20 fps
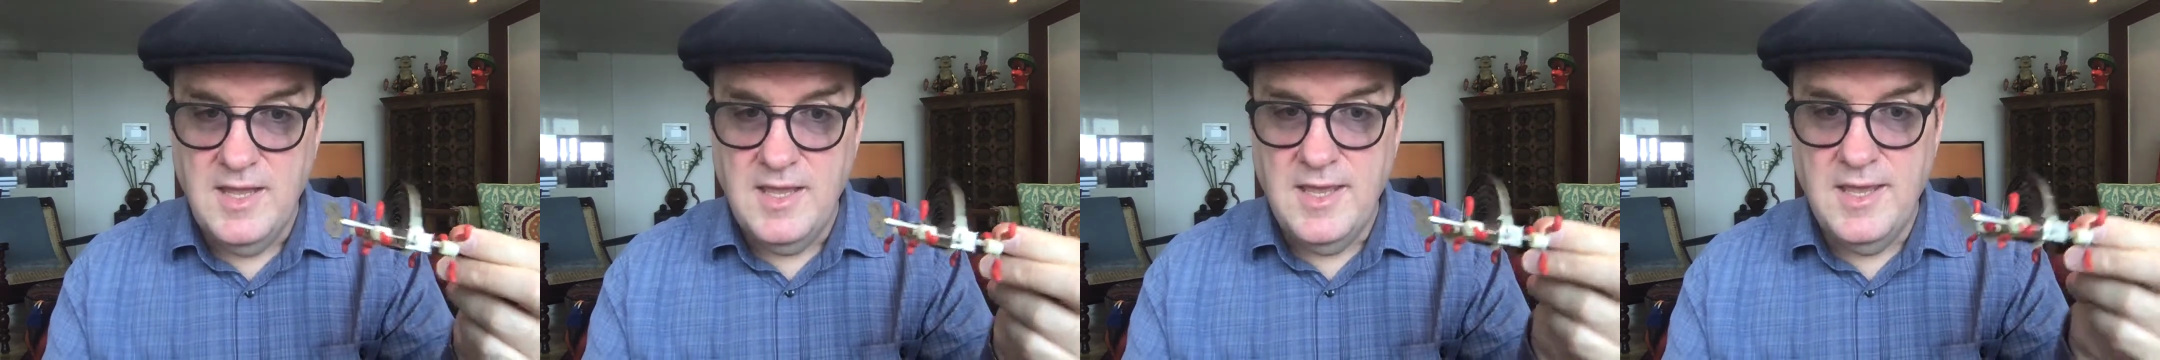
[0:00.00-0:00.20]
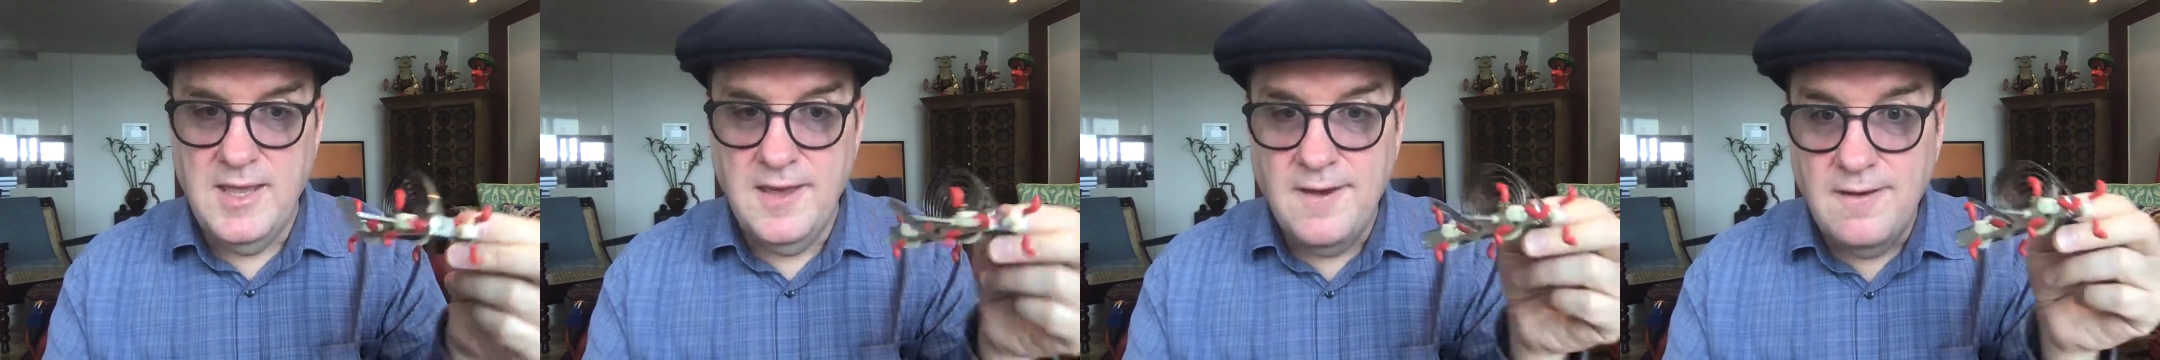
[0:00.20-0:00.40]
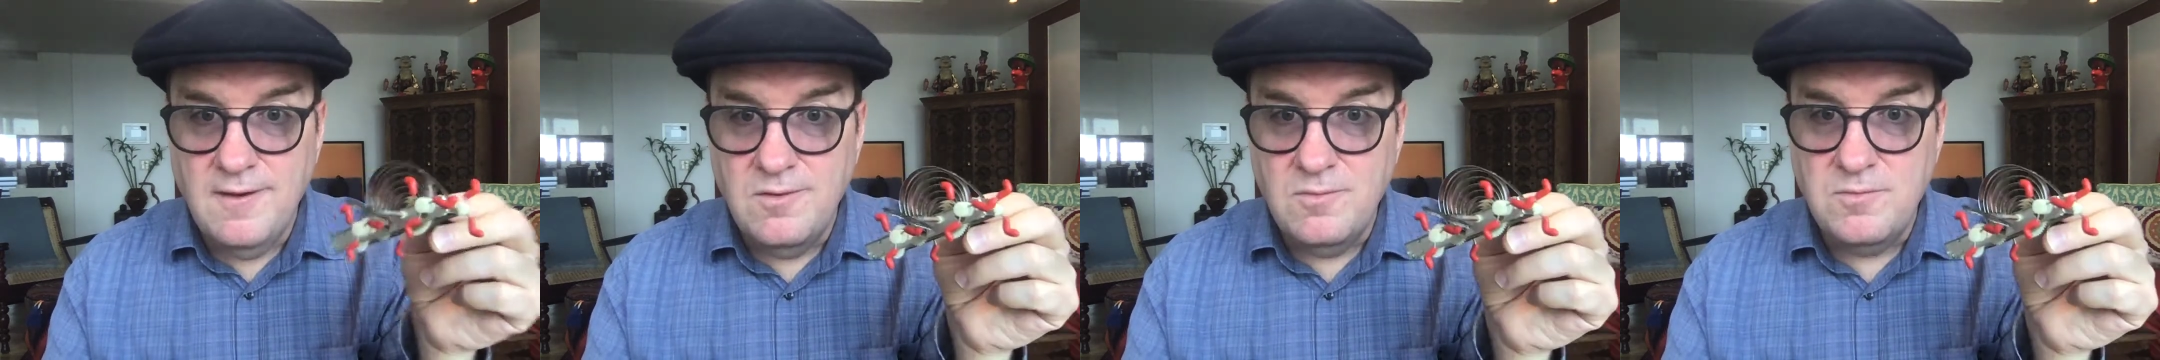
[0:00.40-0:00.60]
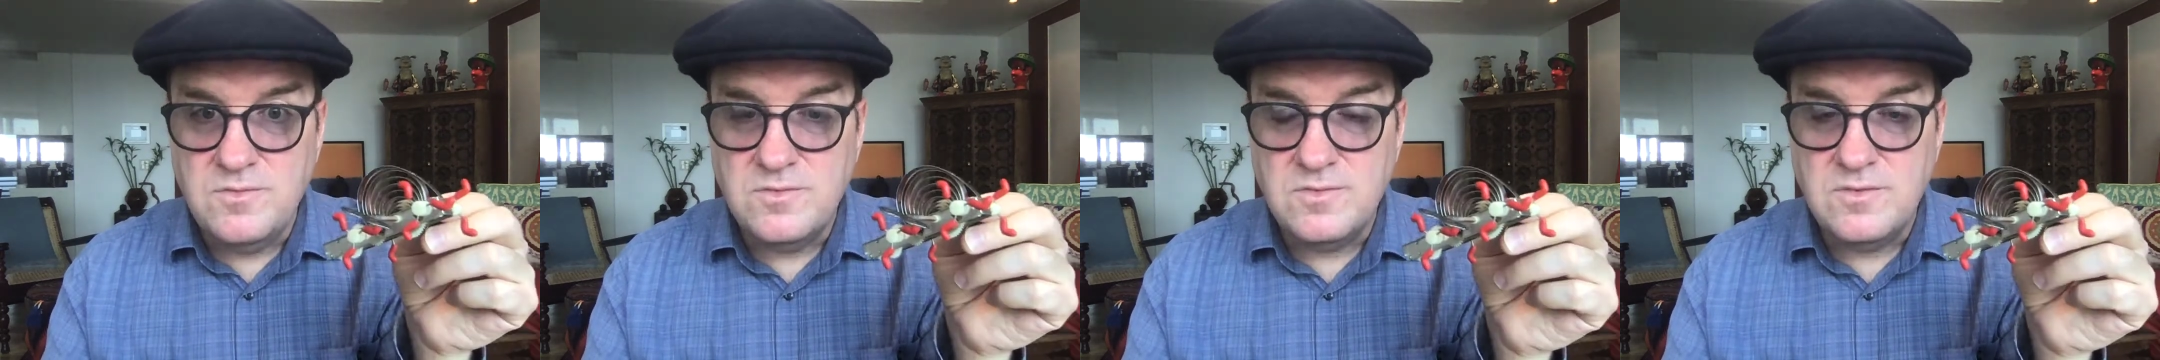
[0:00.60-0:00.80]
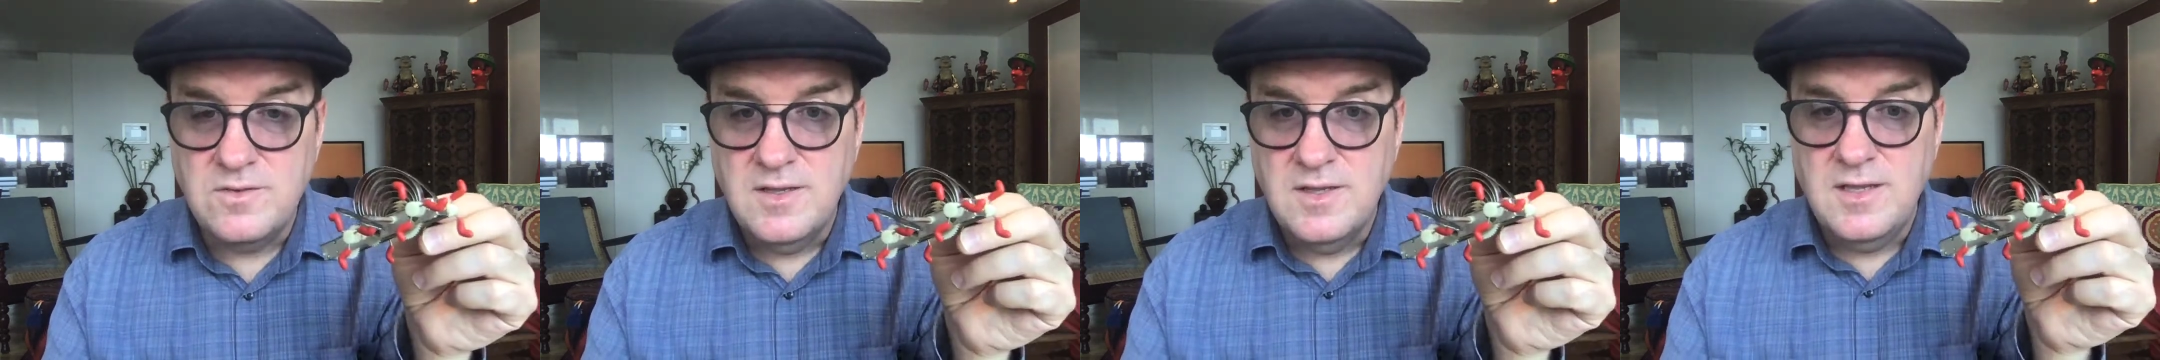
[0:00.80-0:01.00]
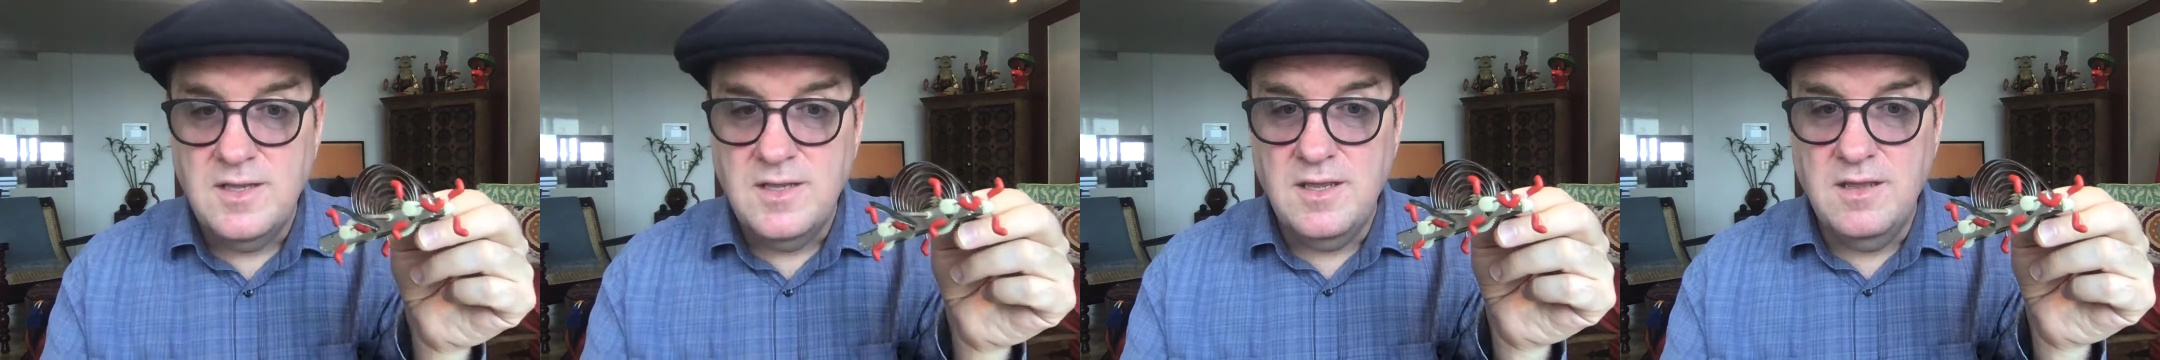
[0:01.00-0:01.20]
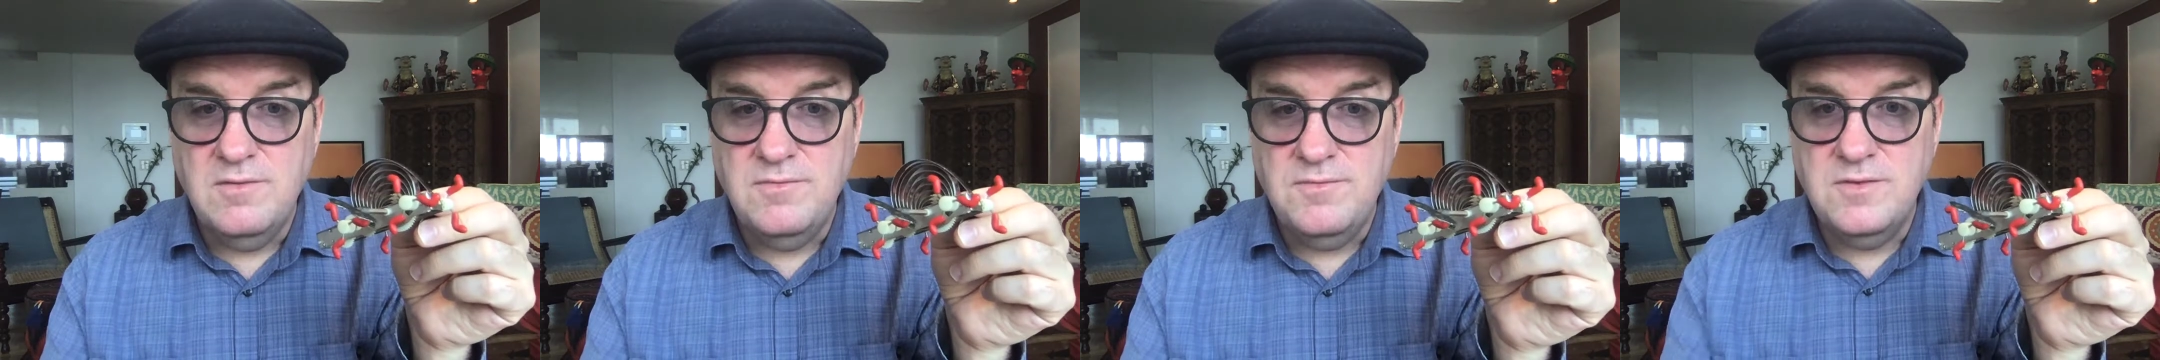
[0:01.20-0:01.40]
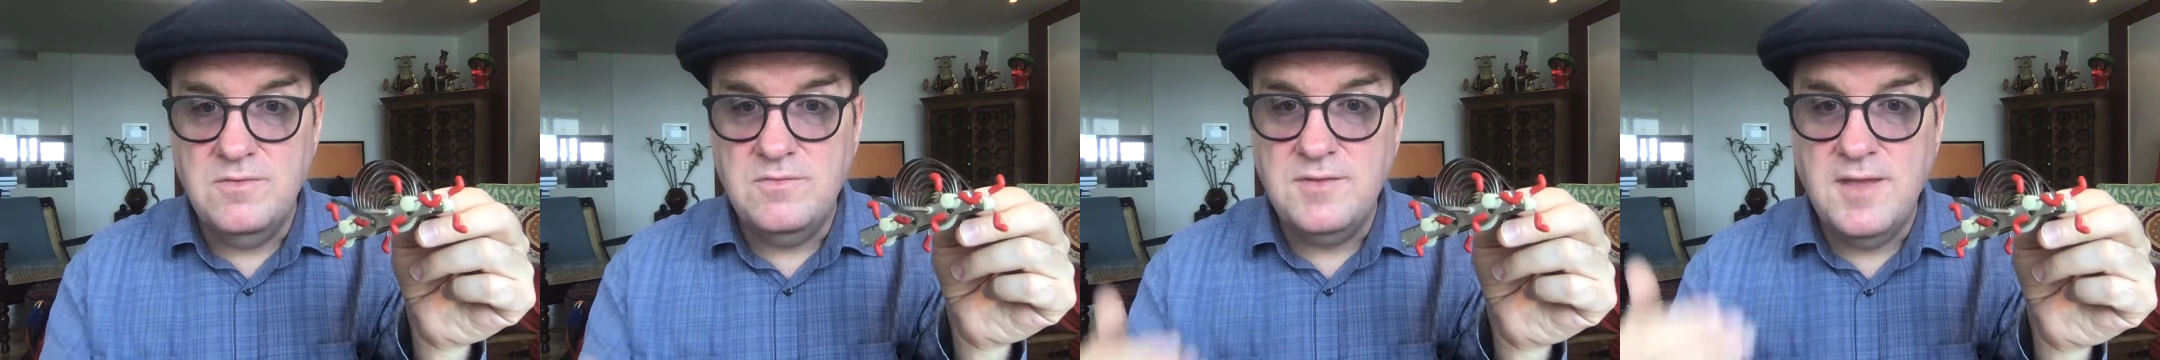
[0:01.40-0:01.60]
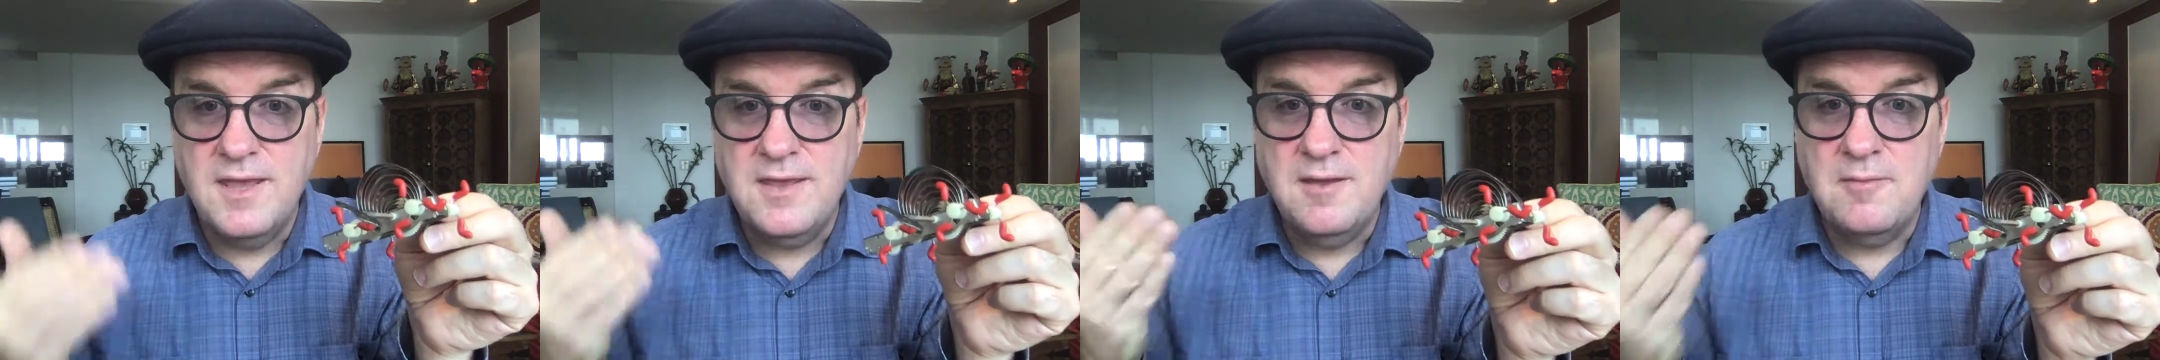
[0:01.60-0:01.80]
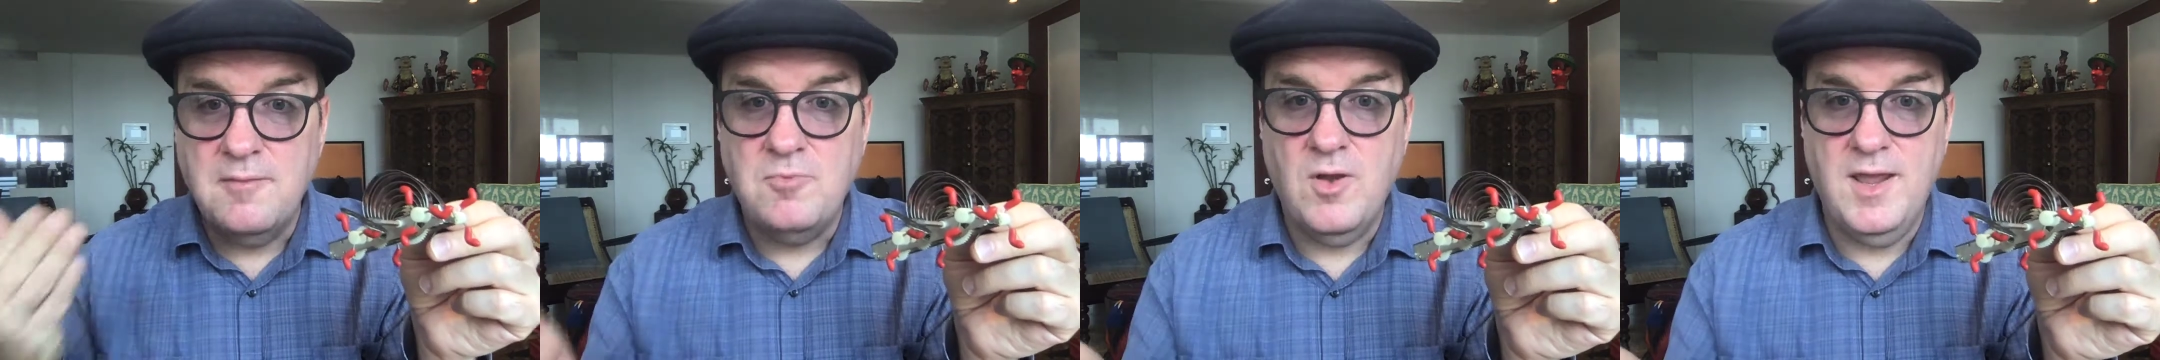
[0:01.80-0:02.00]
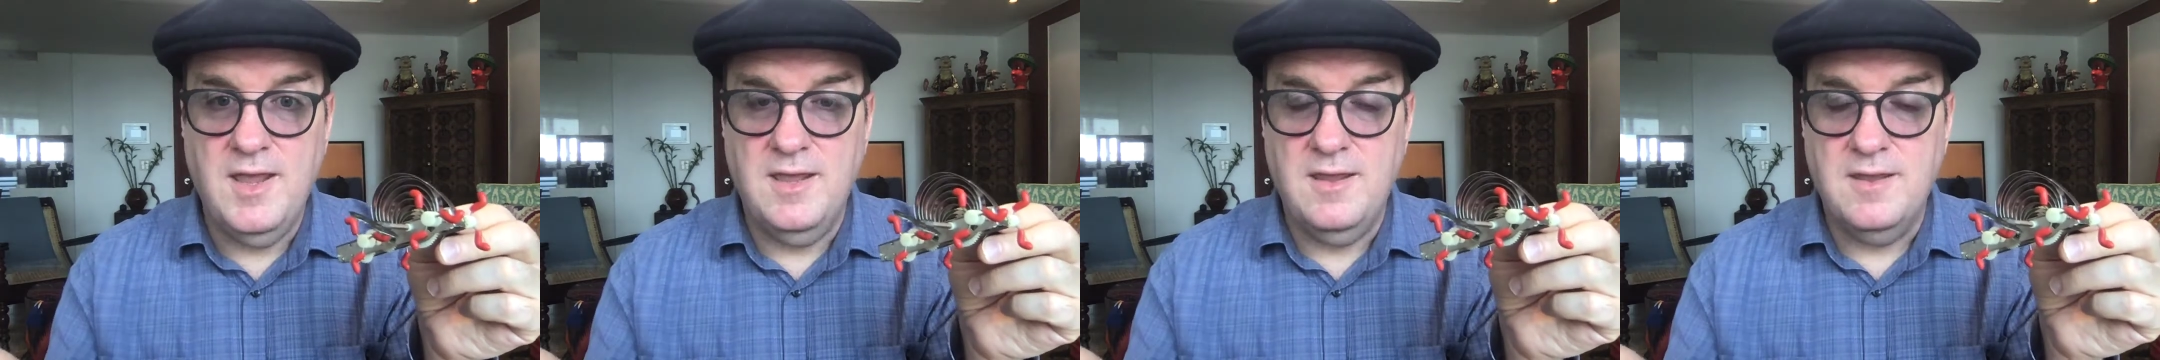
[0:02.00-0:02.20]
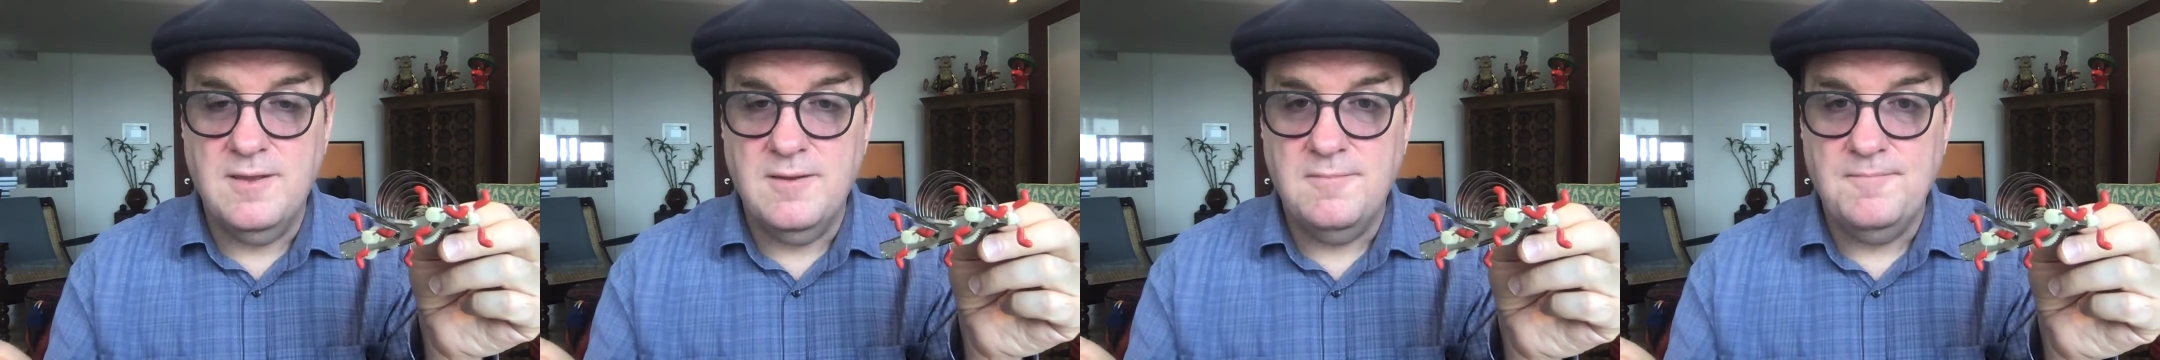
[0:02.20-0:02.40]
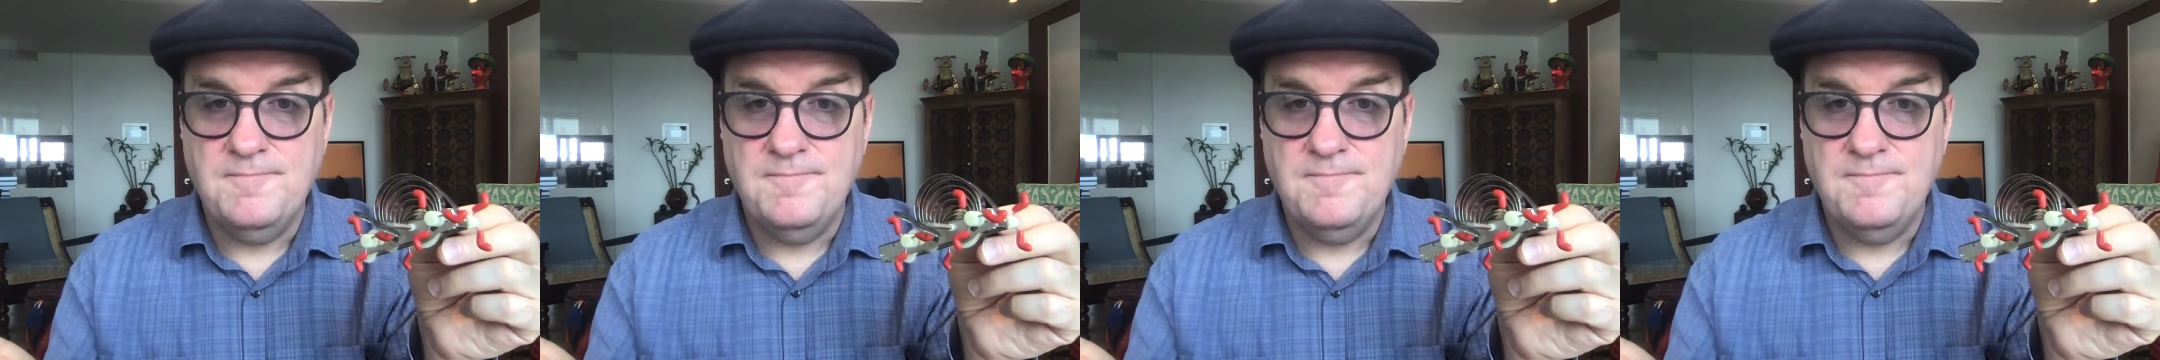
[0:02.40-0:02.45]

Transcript: it helps if you take a break